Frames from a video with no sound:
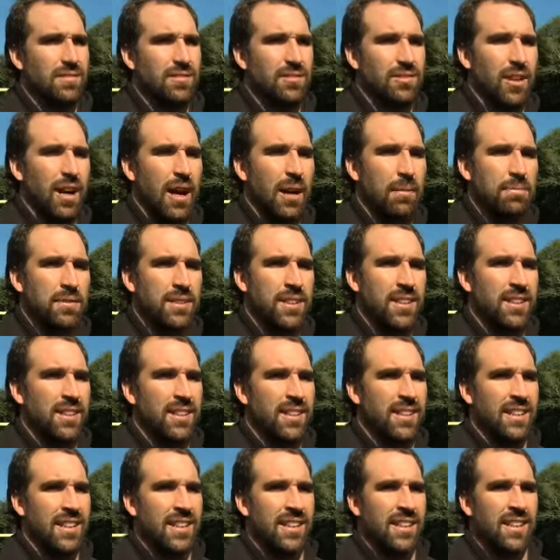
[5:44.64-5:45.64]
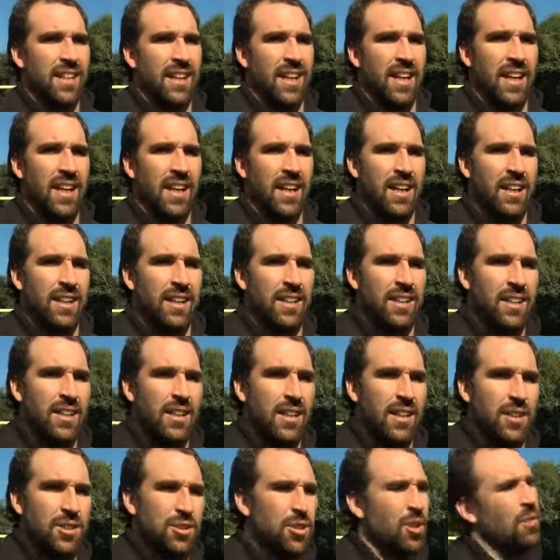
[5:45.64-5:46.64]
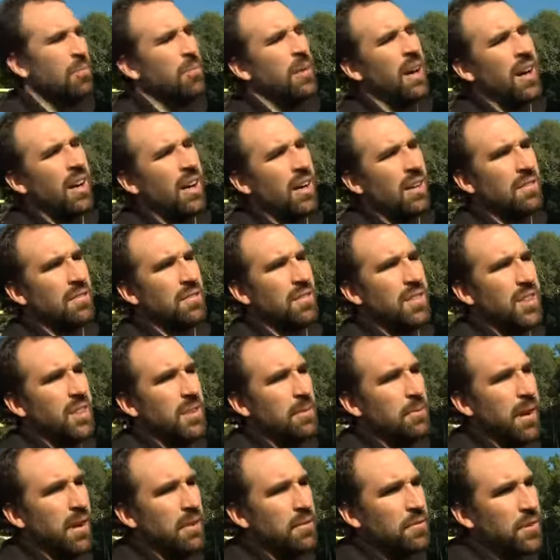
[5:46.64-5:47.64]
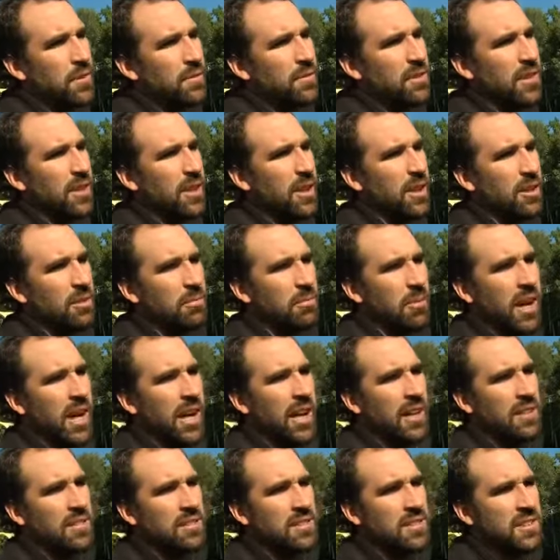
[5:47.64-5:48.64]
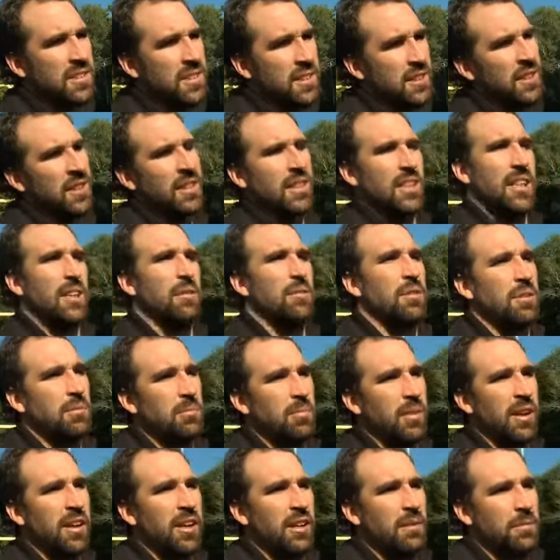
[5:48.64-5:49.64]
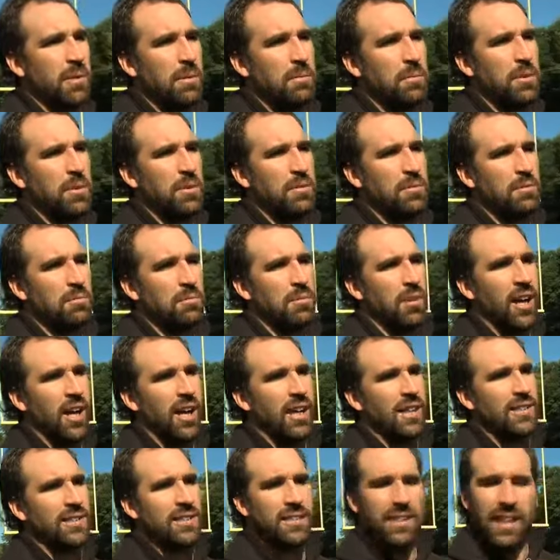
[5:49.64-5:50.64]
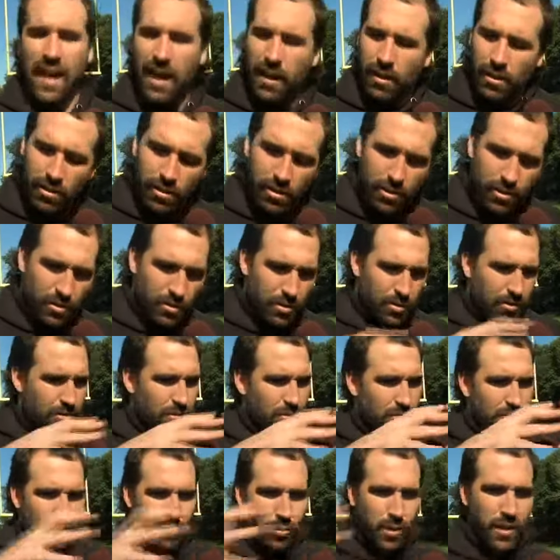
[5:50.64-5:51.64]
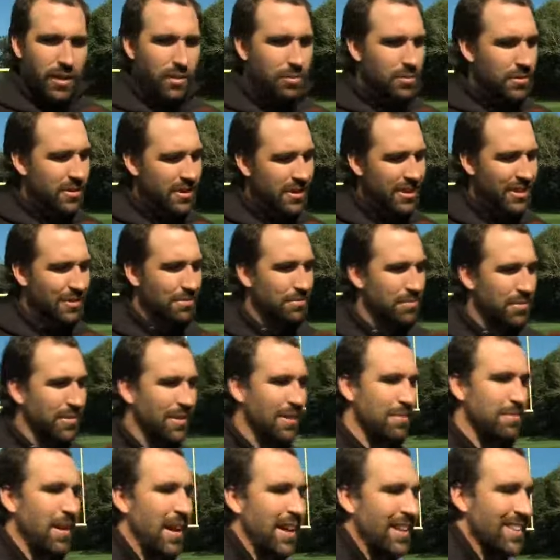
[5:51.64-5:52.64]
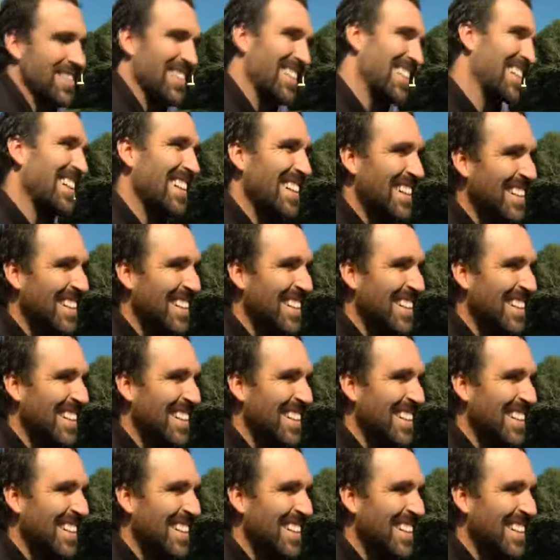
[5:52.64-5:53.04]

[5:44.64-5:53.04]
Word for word: dropped it, and then uh, drove my RV about 1,500 miles and went and married my beautiful bride. So that whole week was just amazing.